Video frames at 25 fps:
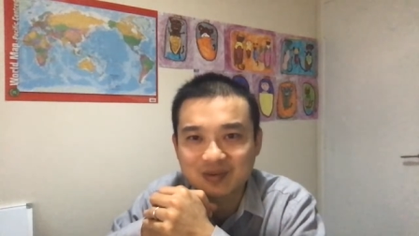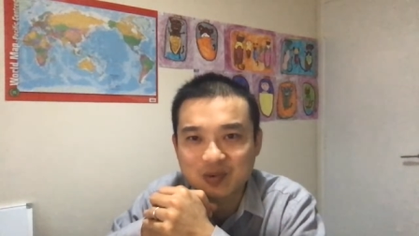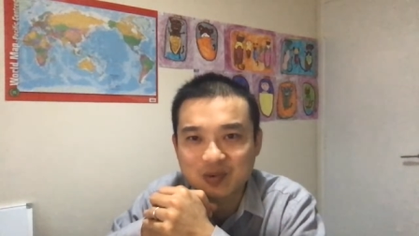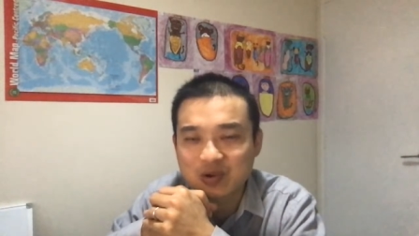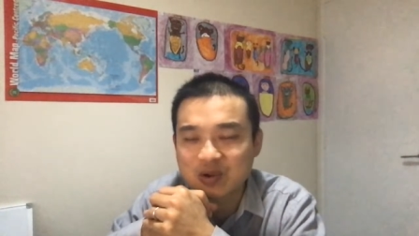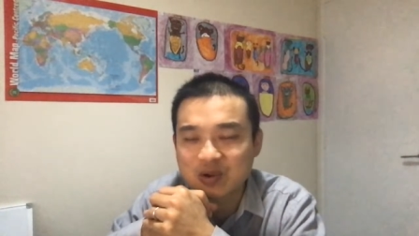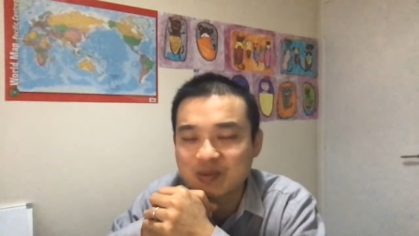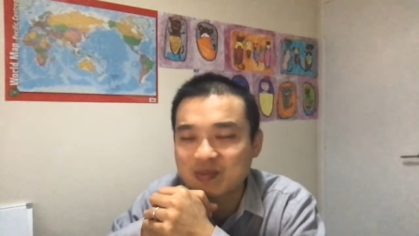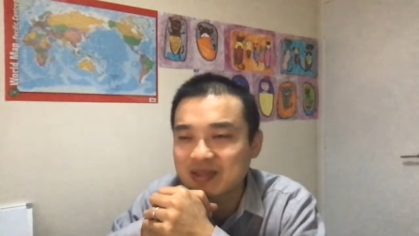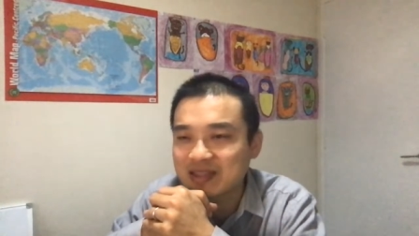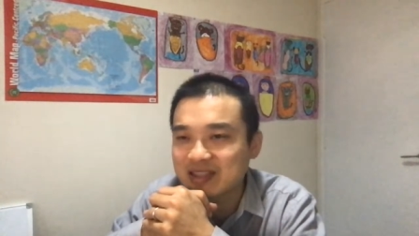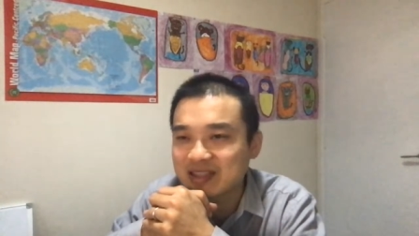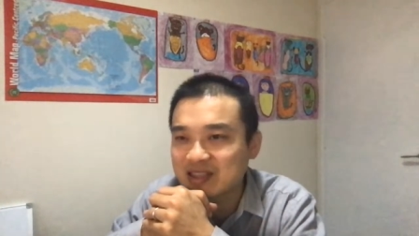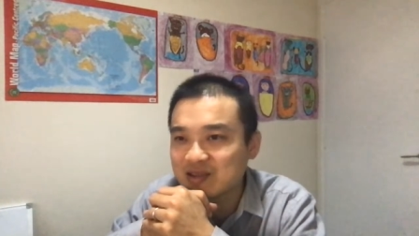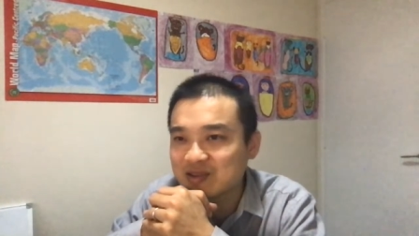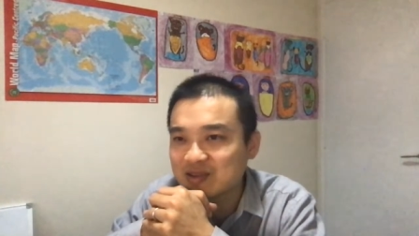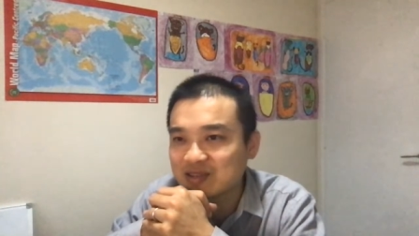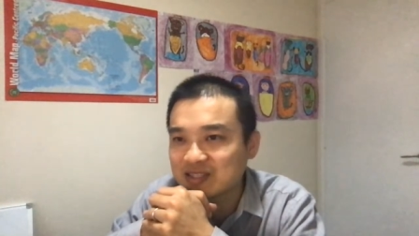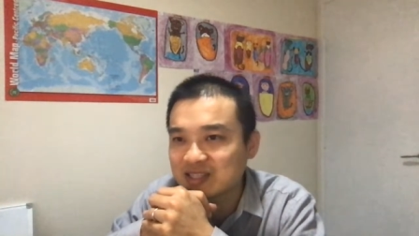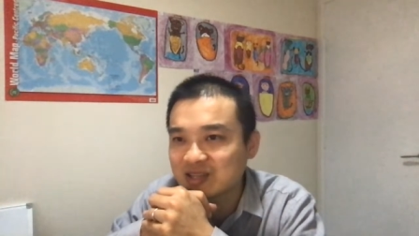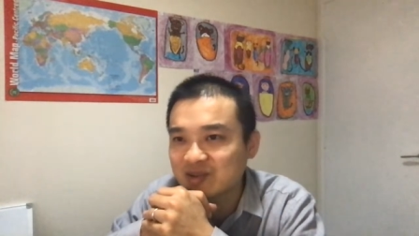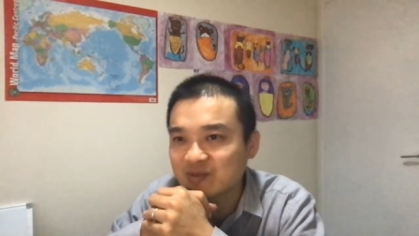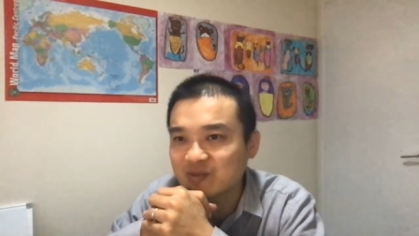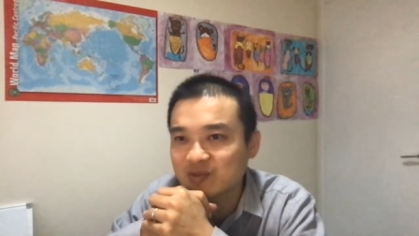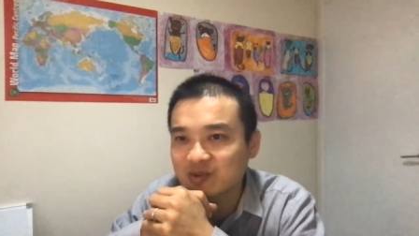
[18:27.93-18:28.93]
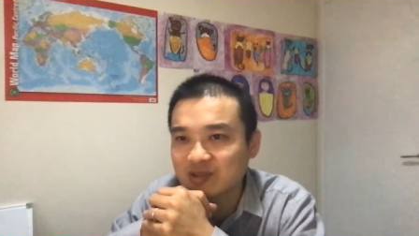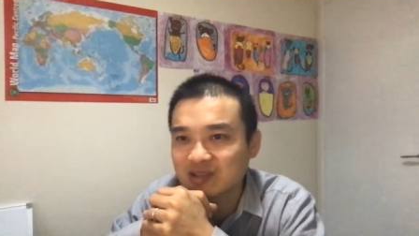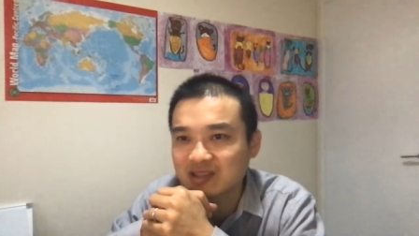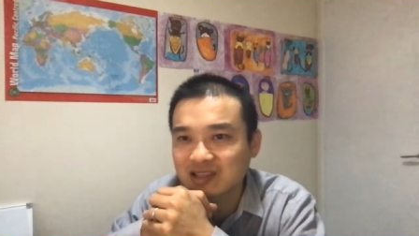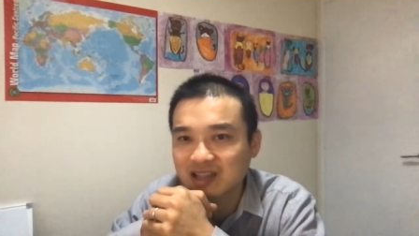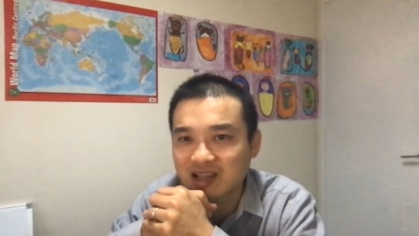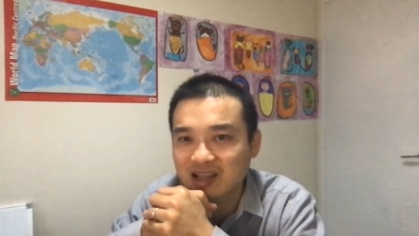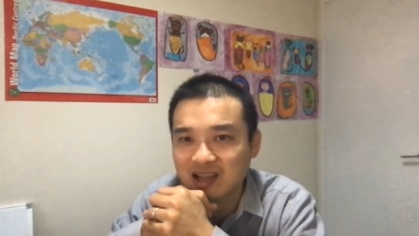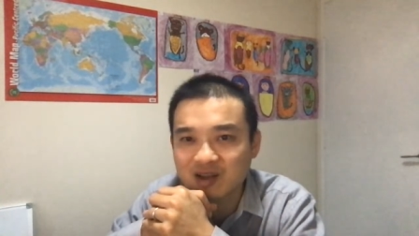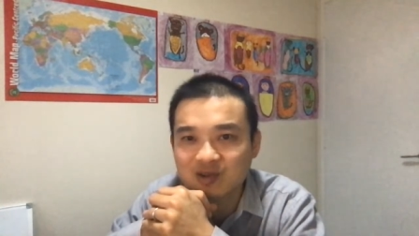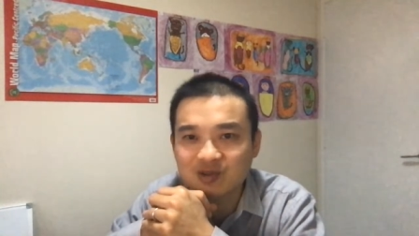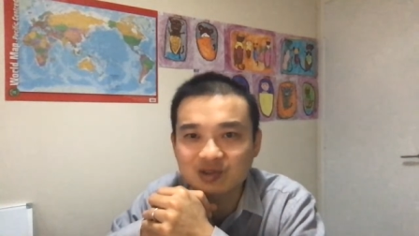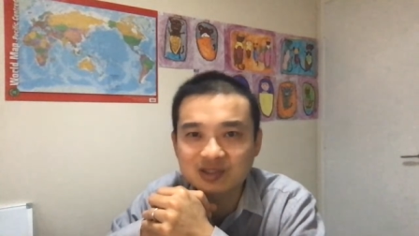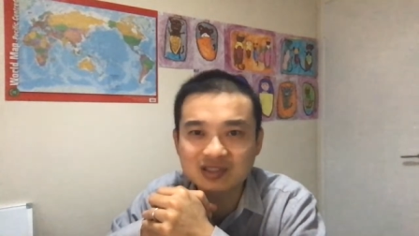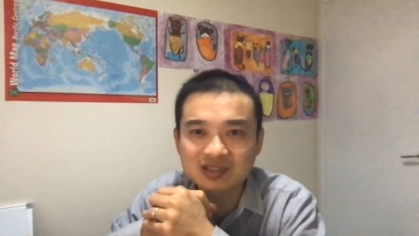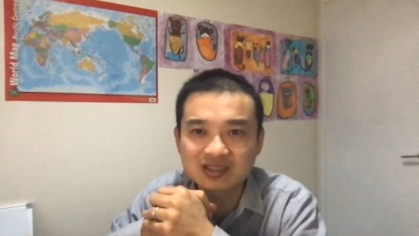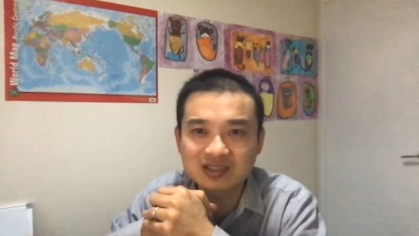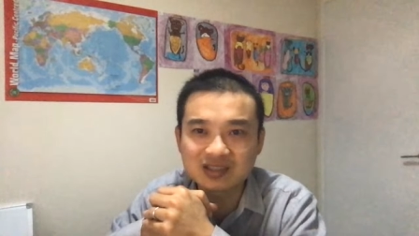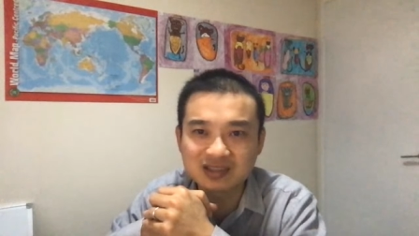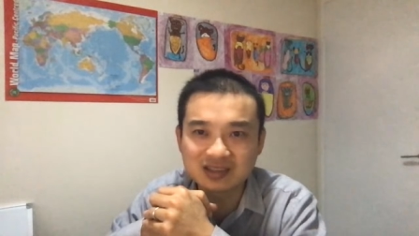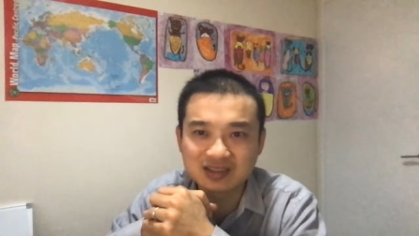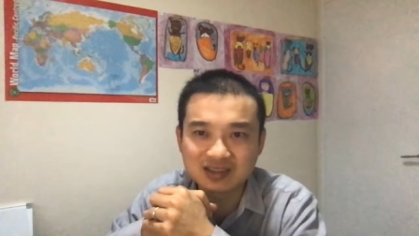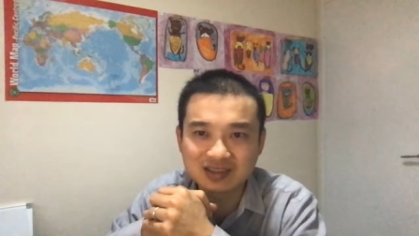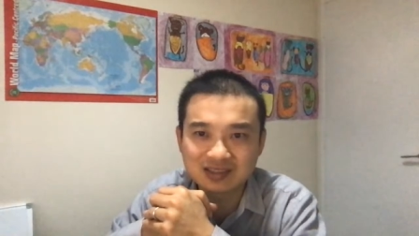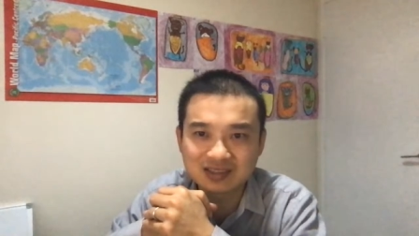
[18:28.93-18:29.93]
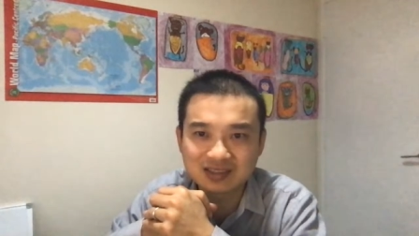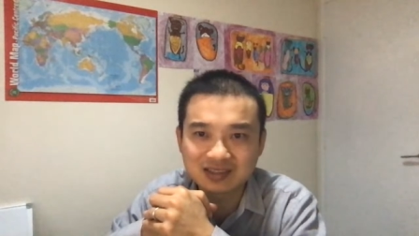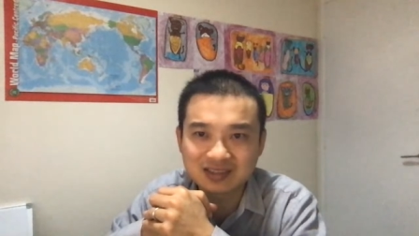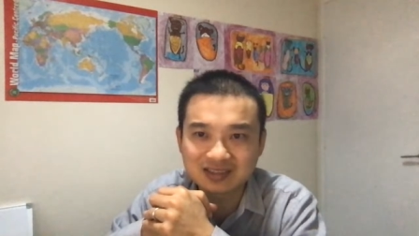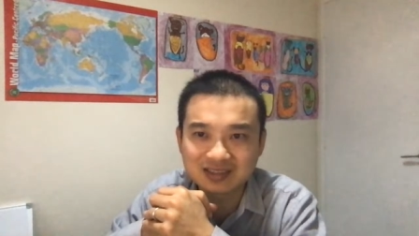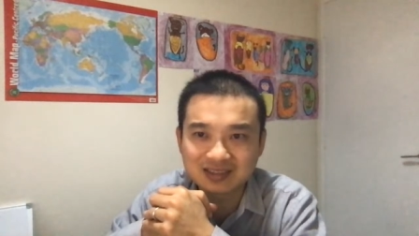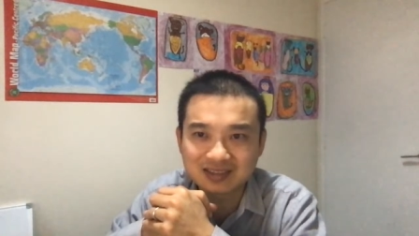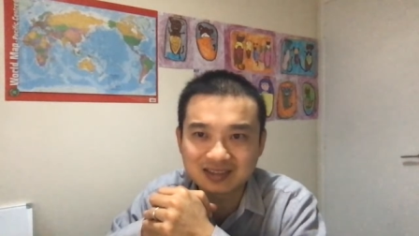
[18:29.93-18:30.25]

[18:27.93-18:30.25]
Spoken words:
We've been using it for 1,000 years.